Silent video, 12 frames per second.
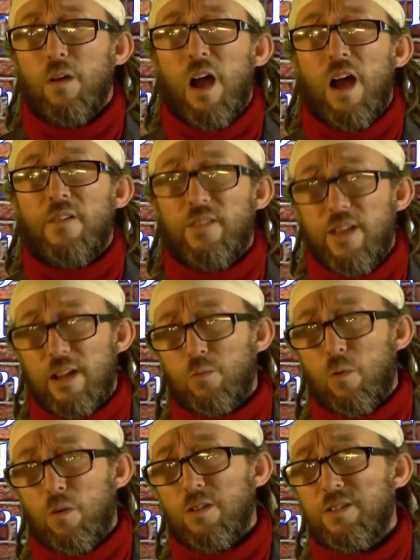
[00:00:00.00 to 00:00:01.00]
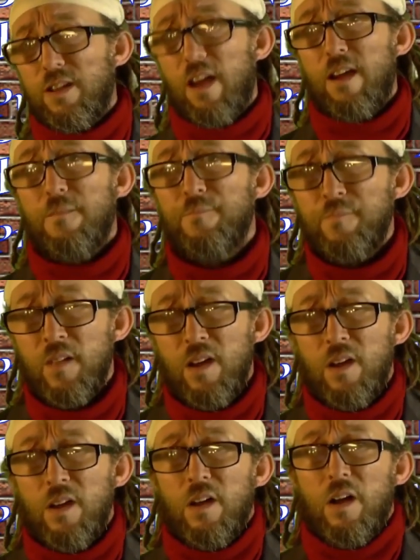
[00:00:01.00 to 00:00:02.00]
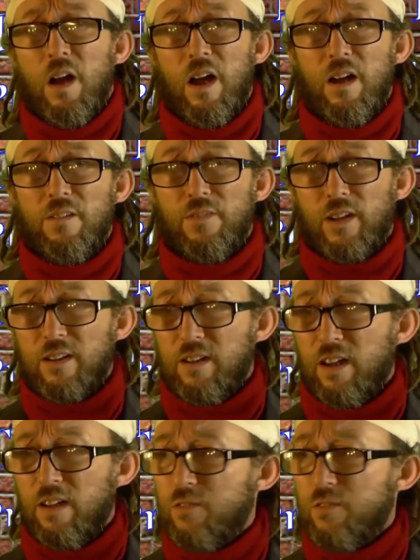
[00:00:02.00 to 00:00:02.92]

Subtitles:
will have, and that's where I'll stay. I have, like I said, I